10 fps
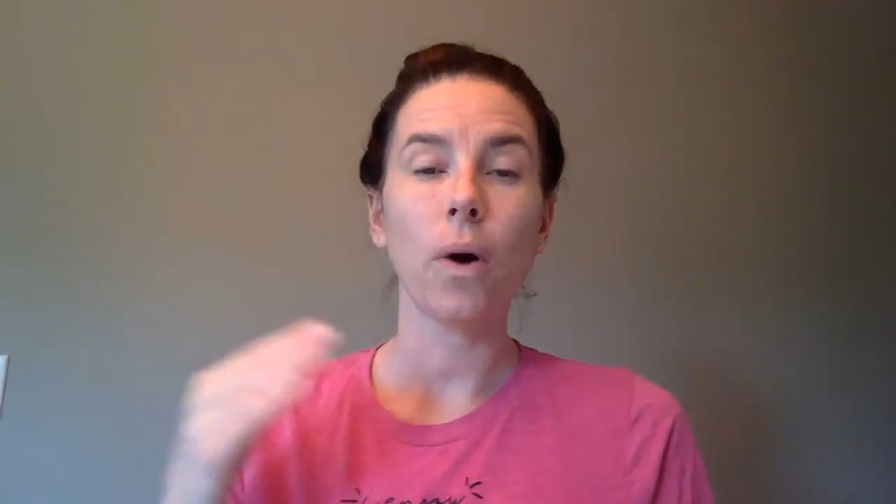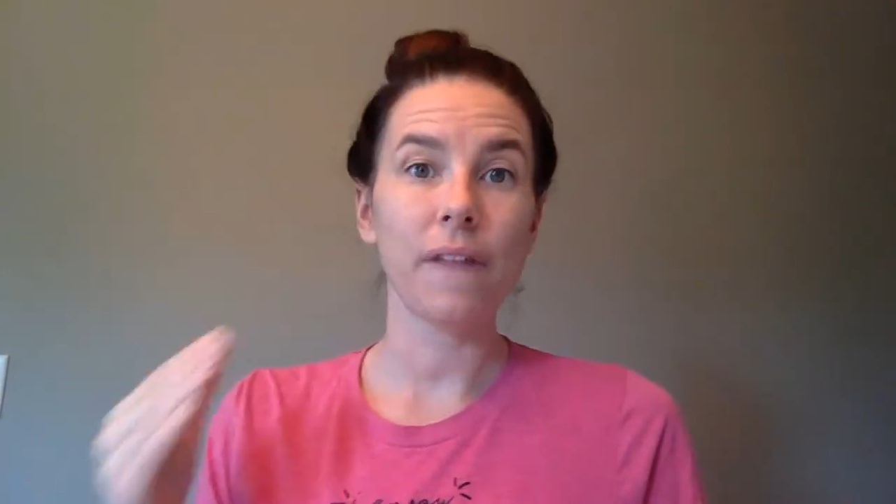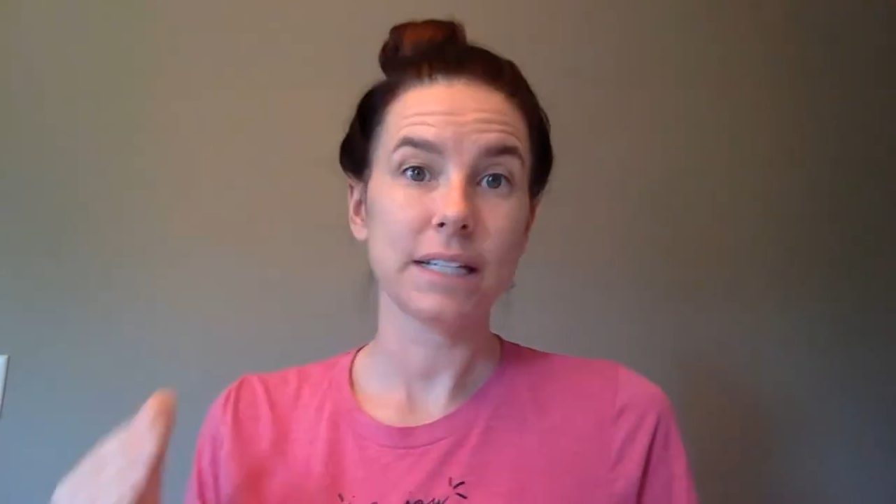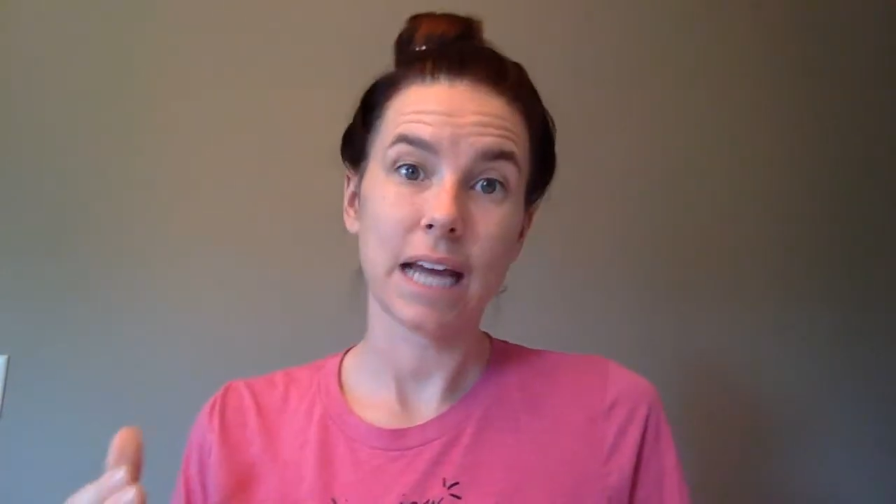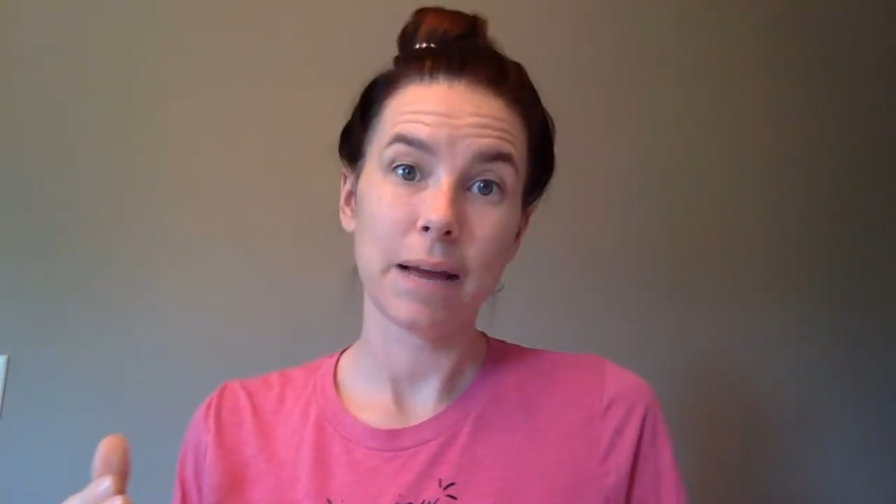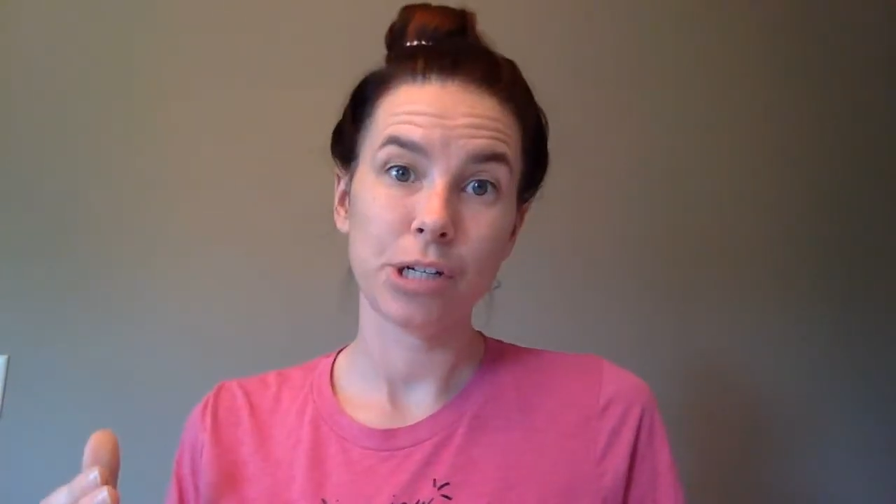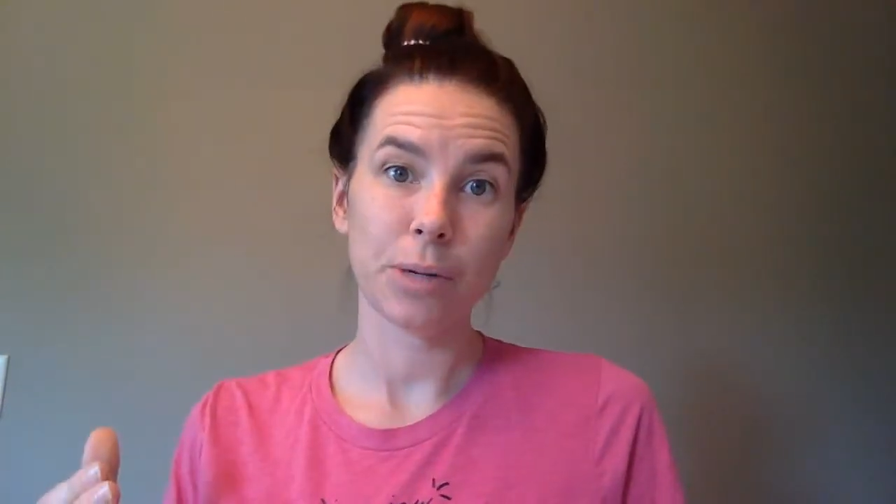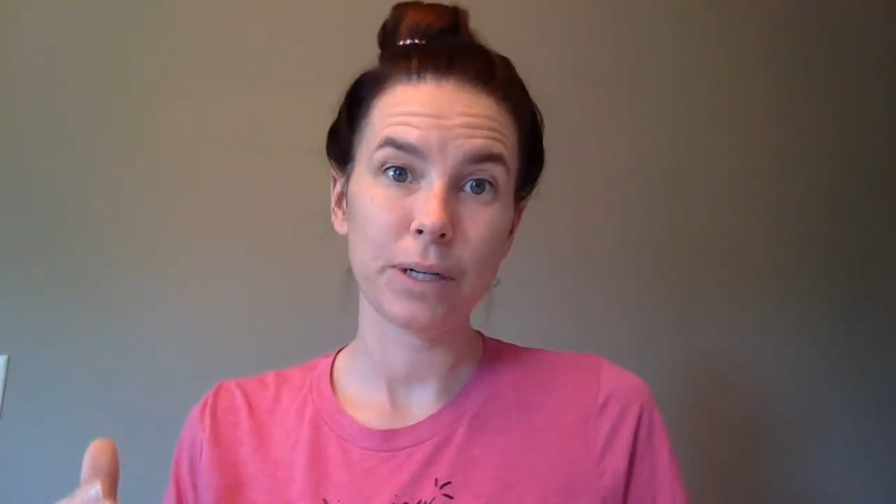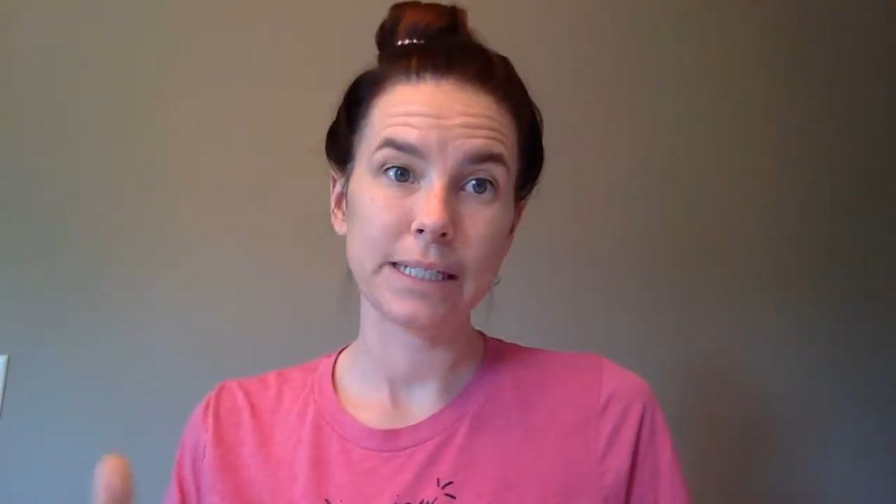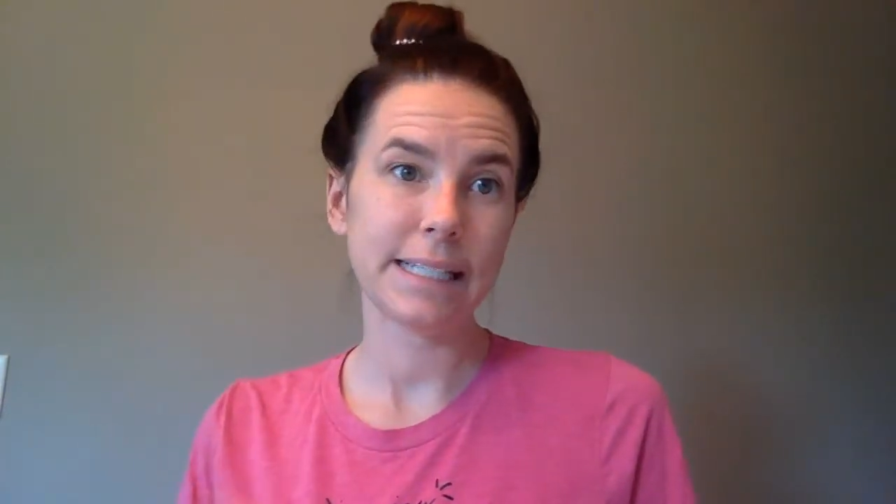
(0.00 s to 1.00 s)
on that
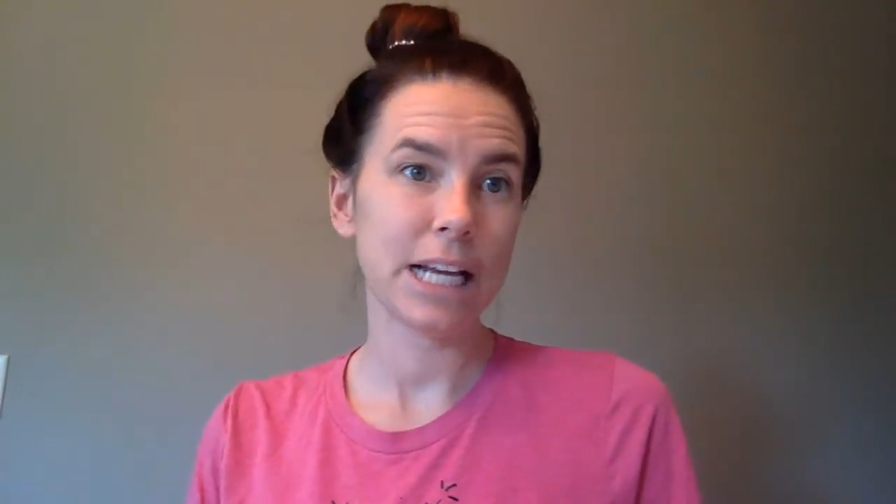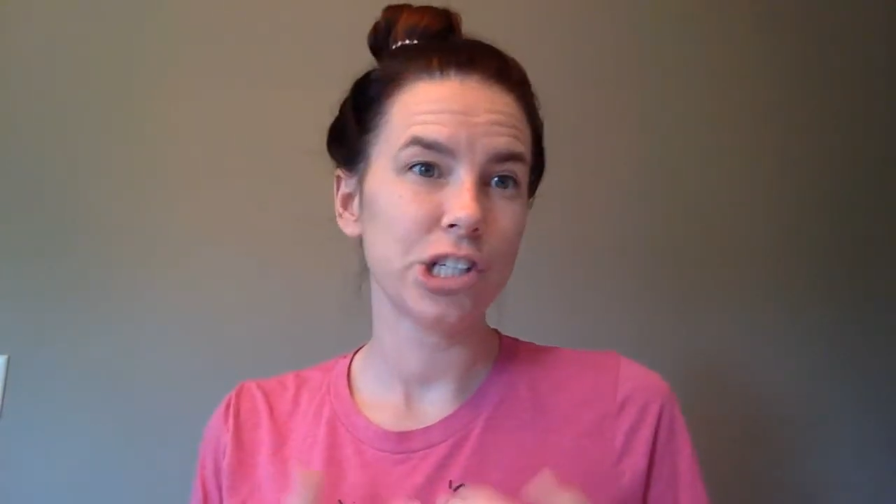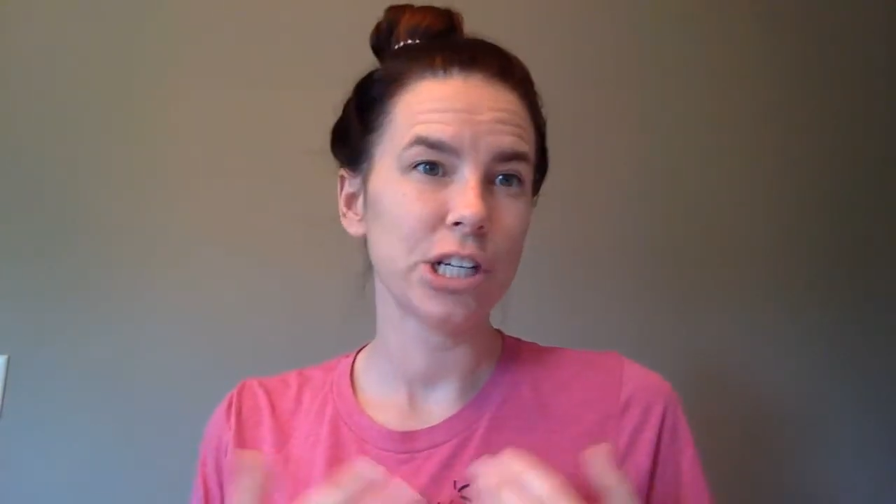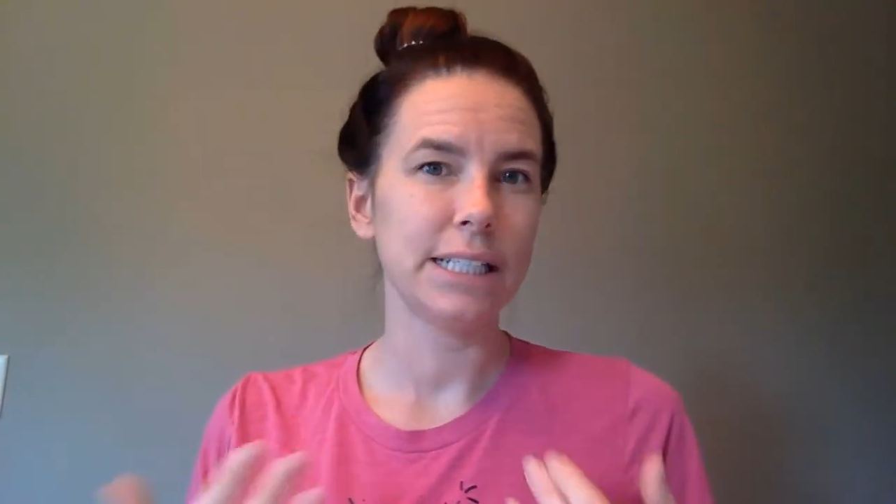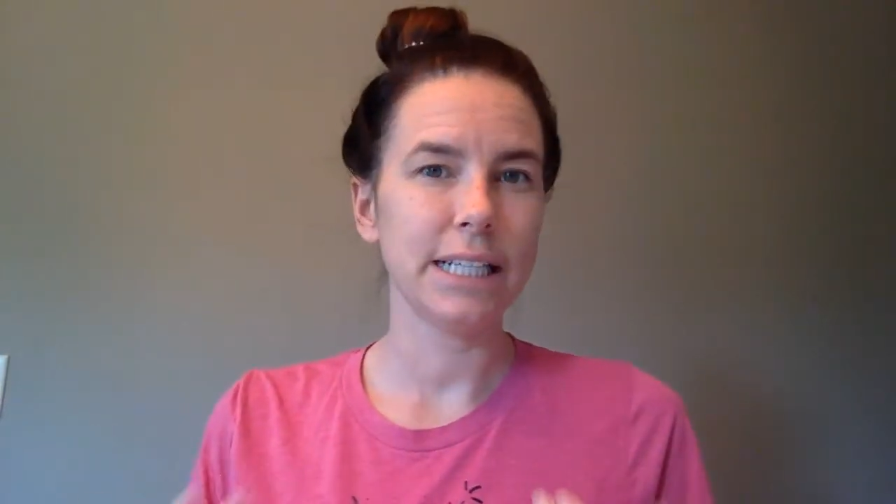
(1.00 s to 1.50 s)
timeshare presentation.